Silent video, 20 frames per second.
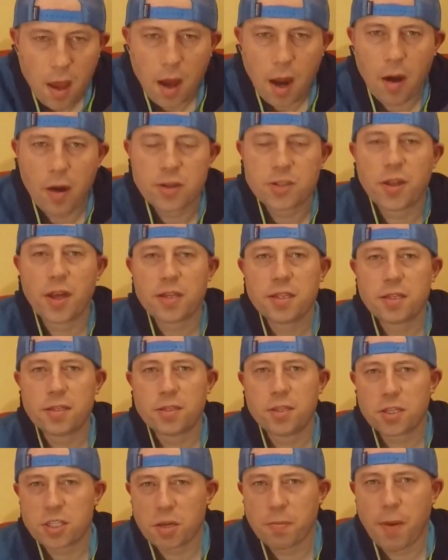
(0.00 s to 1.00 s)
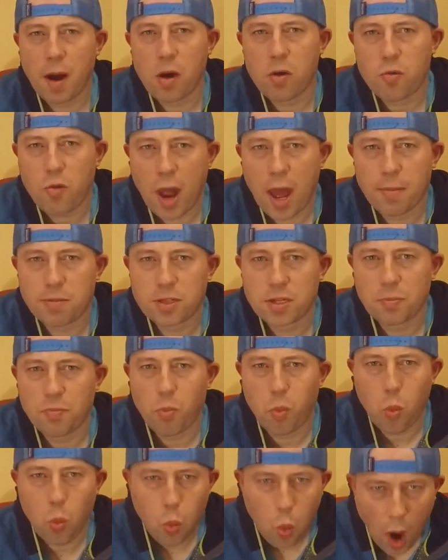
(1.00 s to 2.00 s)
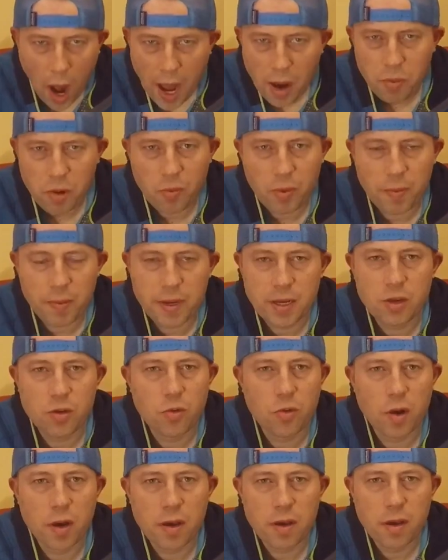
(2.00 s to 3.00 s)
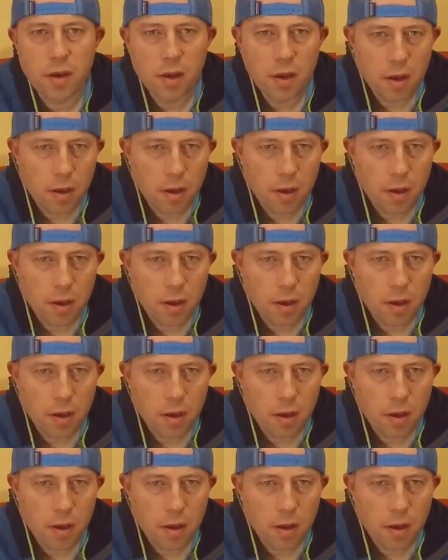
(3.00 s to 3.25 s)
All right, so that just about wraps up why we would be doing